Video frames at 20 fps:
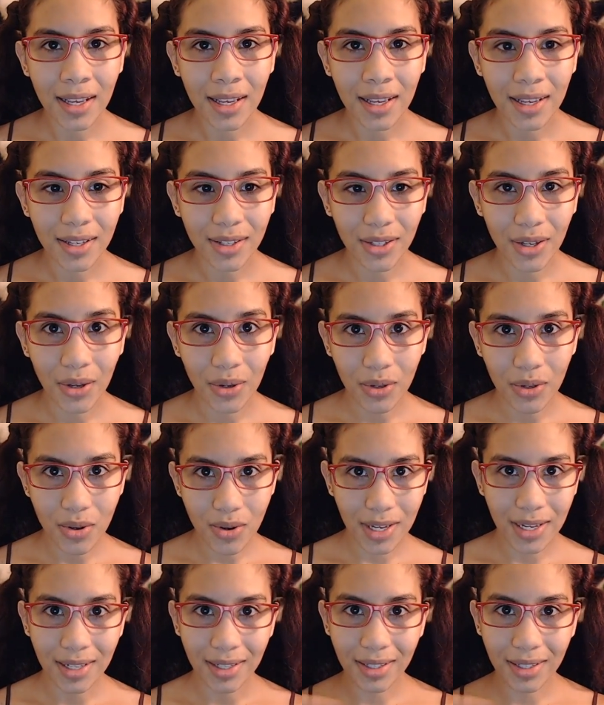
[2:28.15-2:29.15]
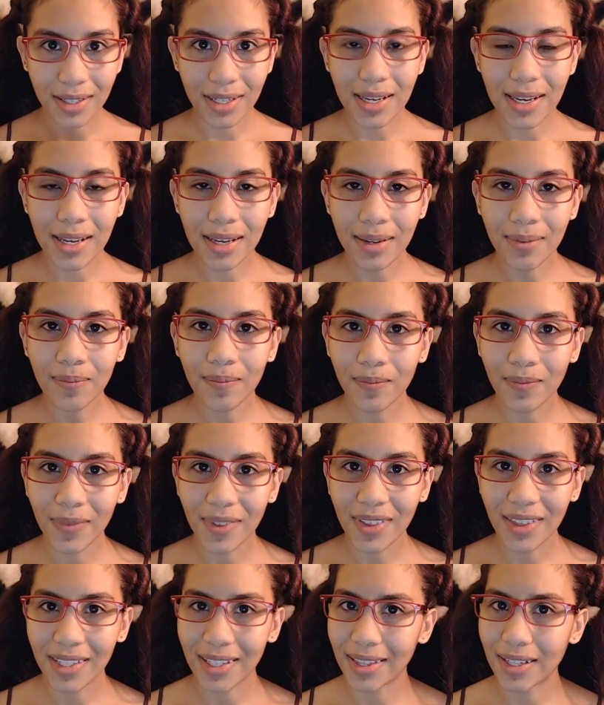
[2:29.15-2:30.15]
So you can see
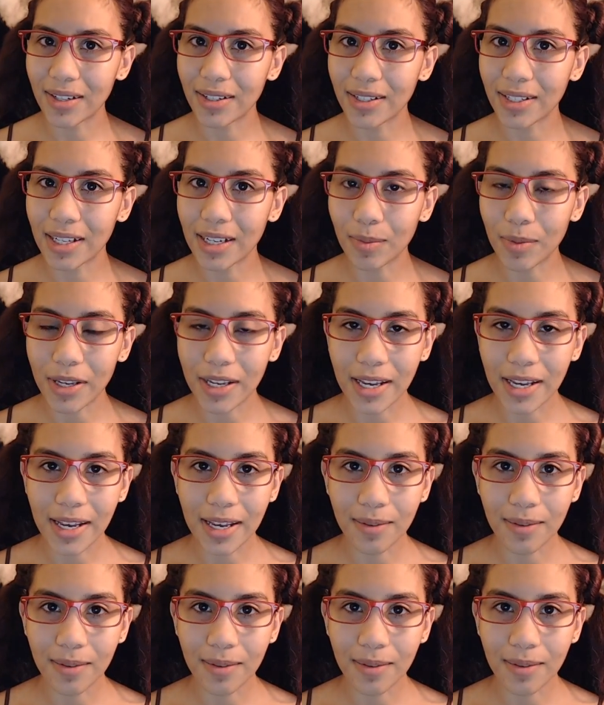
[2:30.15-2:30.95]
that there's going to be a